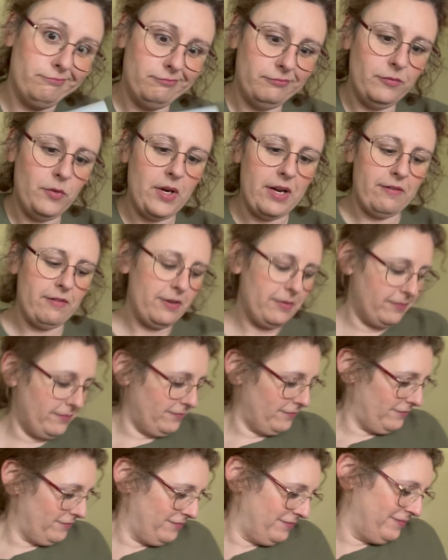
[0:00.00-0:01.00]
Whatever.
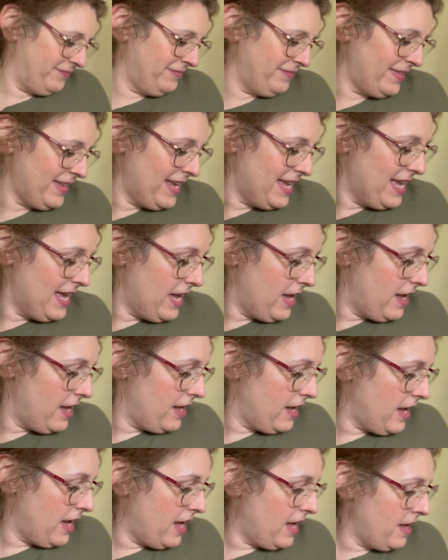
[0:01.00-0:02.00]

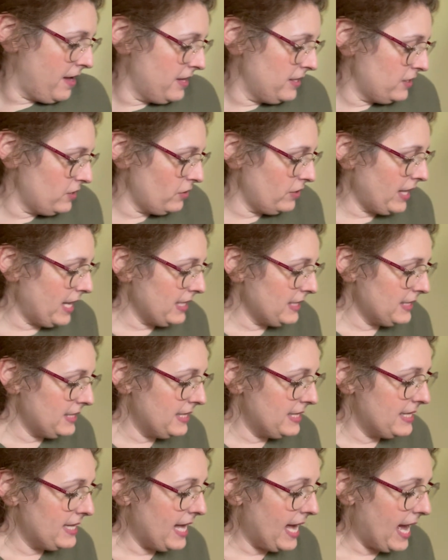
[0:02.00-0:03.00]
So that's
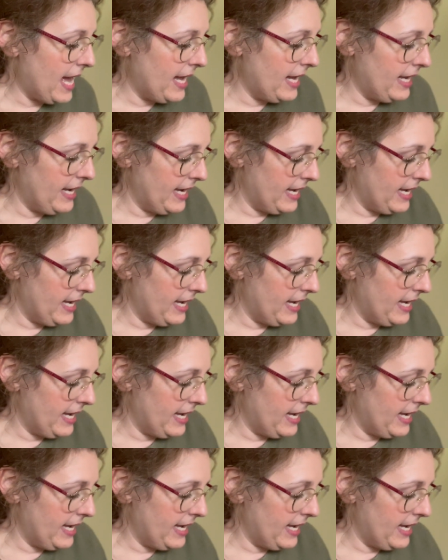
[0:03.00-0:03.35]
that,